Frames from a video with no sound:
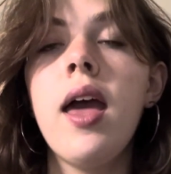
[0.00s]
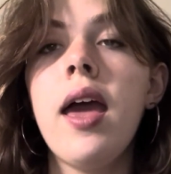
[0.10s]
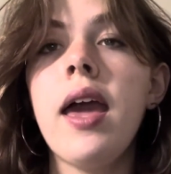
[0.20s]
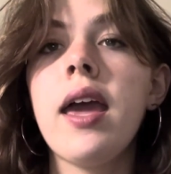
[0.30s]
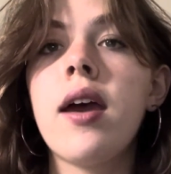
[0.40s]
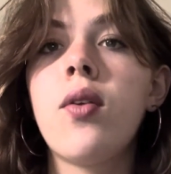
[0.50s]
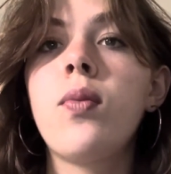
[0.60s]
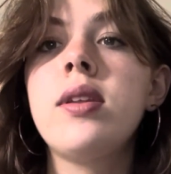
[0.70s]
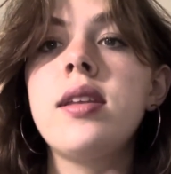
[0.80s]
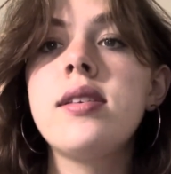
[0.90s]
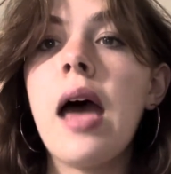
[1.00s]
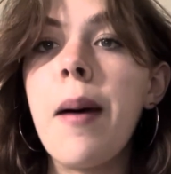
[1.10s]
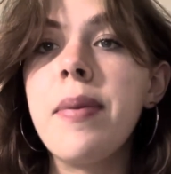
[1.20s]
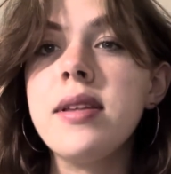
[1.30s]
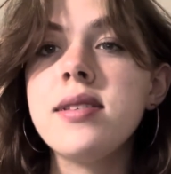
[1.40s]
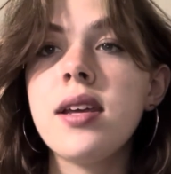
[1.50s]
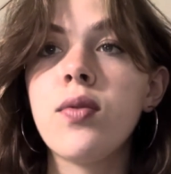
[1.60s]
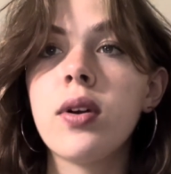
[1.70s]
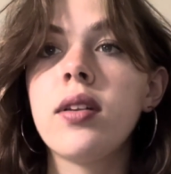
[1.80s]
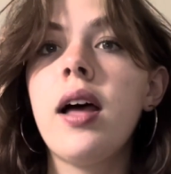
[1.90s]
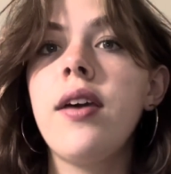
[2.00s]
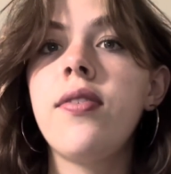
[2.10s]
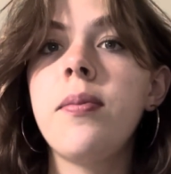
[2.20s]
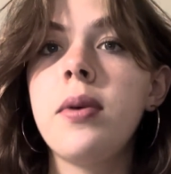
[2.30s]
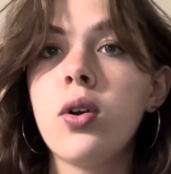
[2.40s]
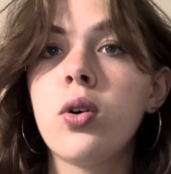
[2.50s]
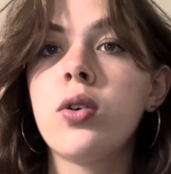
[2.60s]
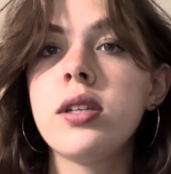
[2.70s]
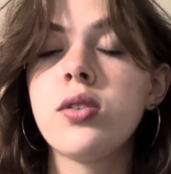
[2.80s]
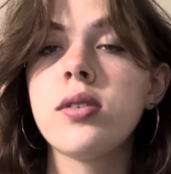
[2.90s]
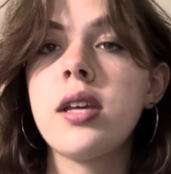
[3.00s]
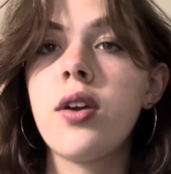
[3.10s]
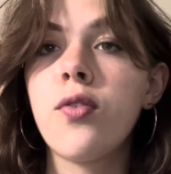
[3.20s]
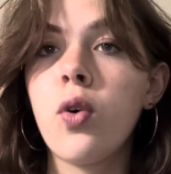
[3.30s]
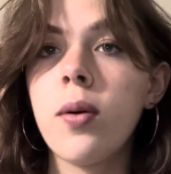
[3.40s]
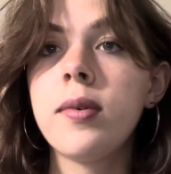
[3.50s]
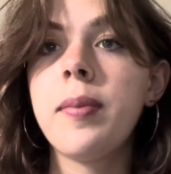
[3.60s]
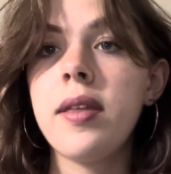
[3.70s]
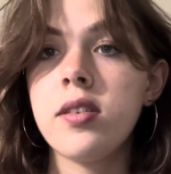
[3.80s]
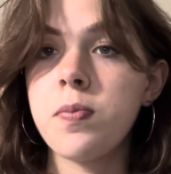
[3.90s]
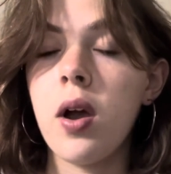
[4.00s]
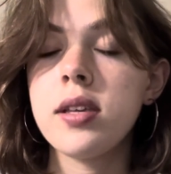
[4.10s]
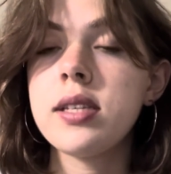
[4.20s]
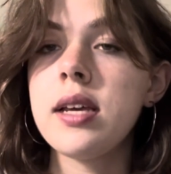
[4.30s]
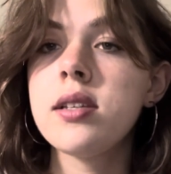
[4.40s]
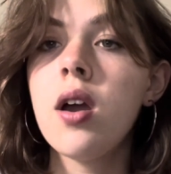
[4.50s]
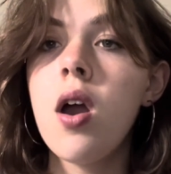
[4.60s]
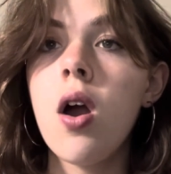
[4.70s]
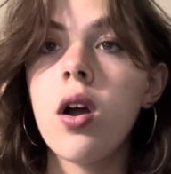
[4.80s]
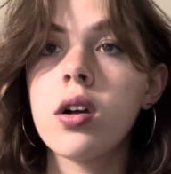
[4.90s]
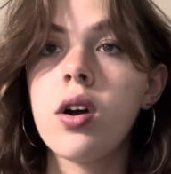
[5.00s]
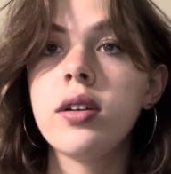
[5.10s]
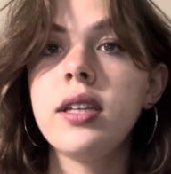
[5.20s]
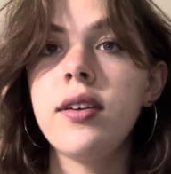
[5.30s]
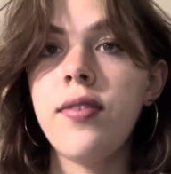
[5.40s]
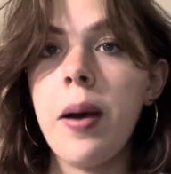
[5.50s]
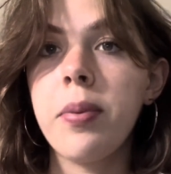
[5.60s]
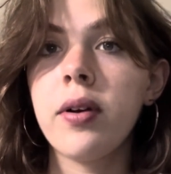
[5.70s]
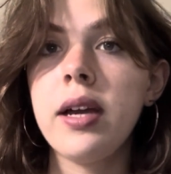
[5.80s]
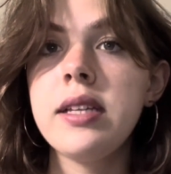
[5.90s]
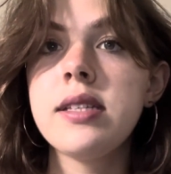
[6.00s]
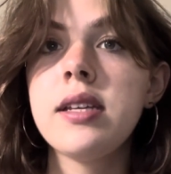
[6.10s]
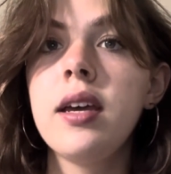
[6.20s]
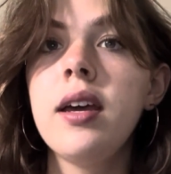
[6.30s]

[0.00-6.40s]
And when this happens in real life, mineral crystals that are formed by this process are called evaporites.